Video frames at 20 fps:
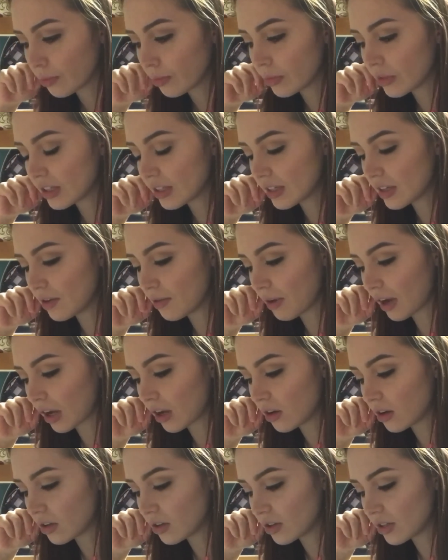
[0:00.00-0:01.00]
to see if I
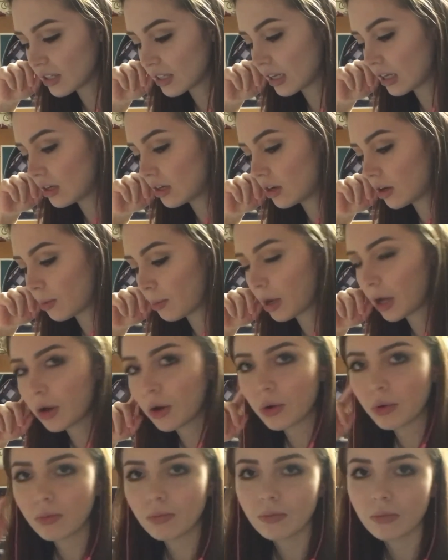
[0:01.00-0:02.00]
could understand it on my
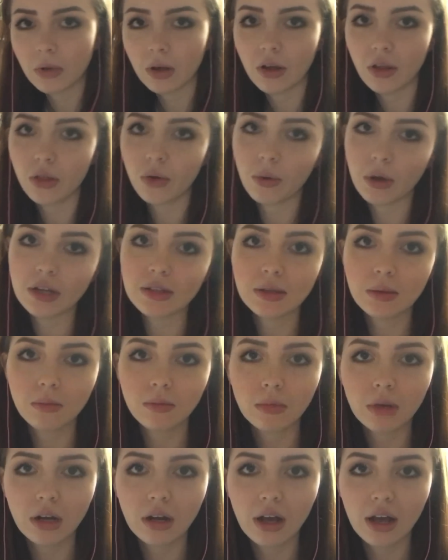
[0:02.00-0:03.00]
own. Otherwise, I'm
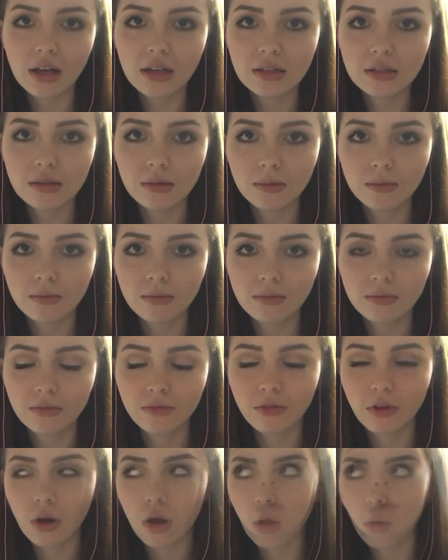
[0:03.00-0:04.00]
gonna ask
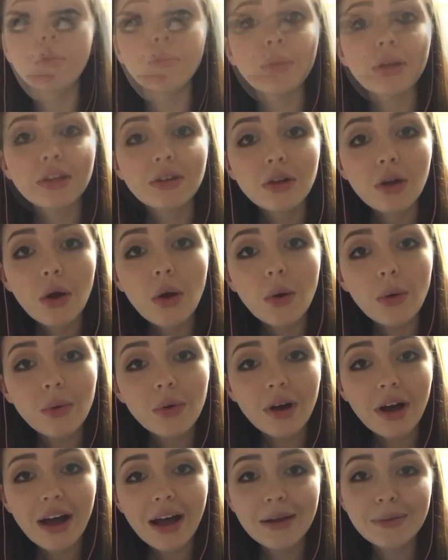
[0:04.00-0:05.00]
for help. But no,
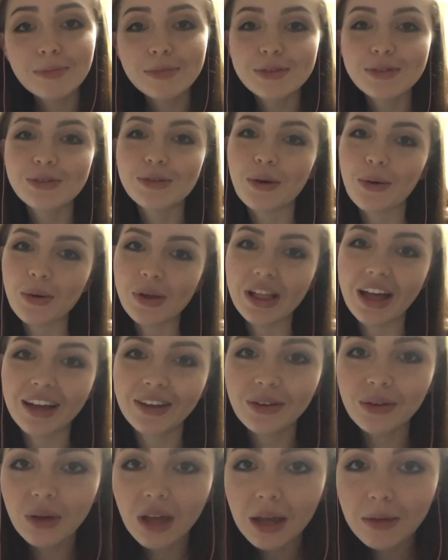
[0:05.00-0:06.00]
I'm so
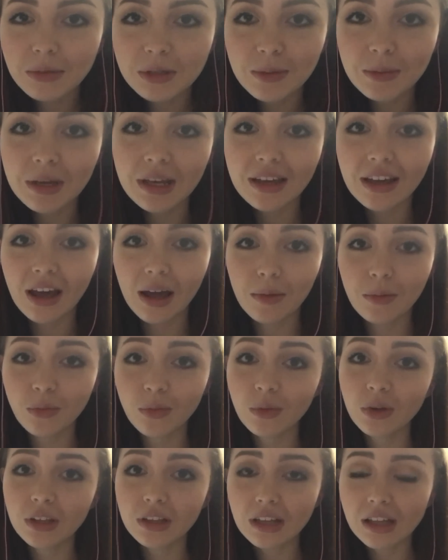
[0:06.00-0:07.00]
glad you came to me. I'm
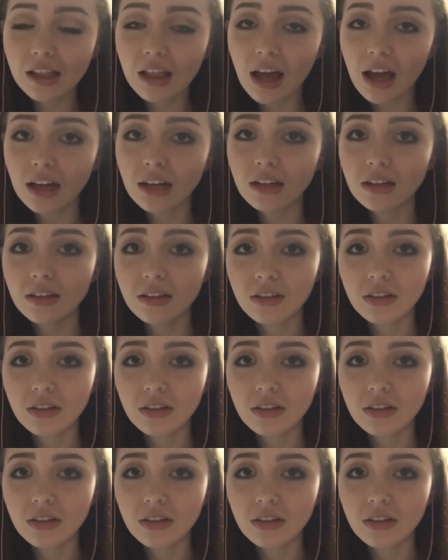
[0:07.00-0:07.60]
really glad.